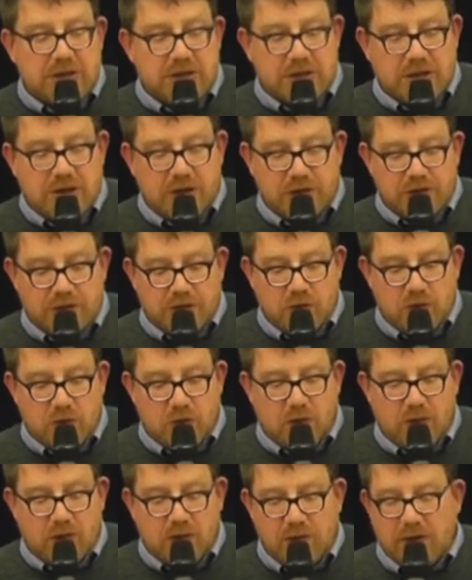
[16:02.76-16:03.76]
to go
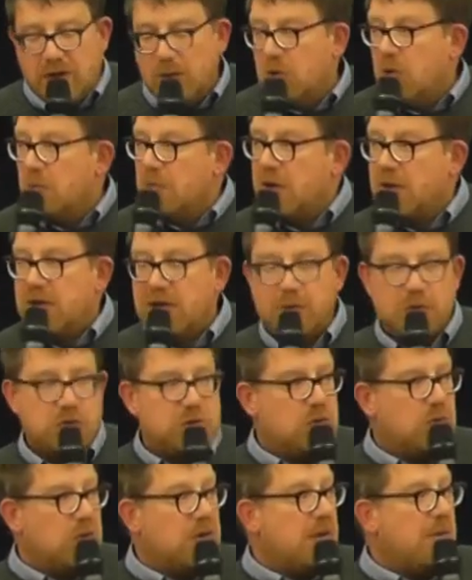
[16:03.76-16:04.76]
for what Mohim was
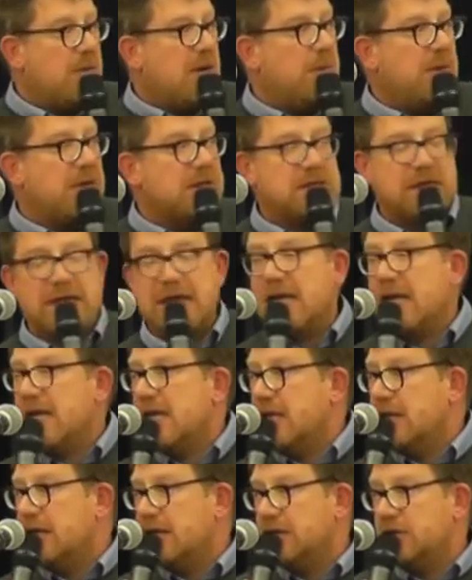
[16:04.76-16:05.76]
talking about, basically a
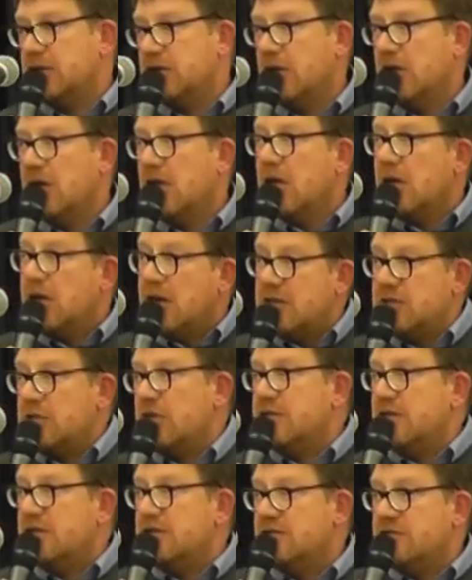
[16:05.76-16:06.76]
hit list. Let's
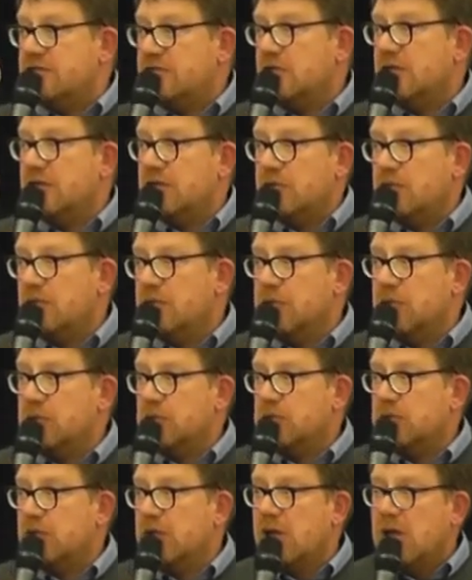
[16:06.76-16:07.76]
identify the
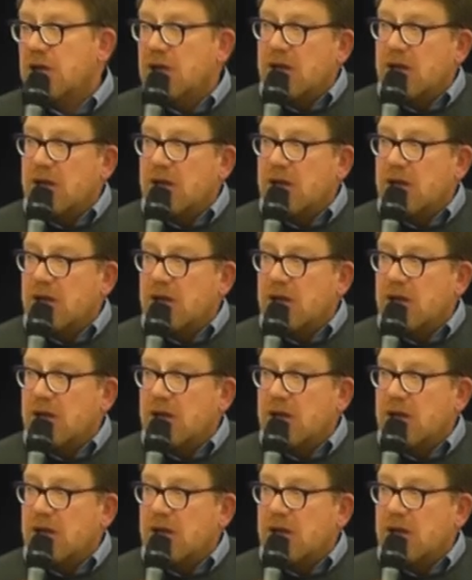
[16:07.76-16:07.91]
criminals.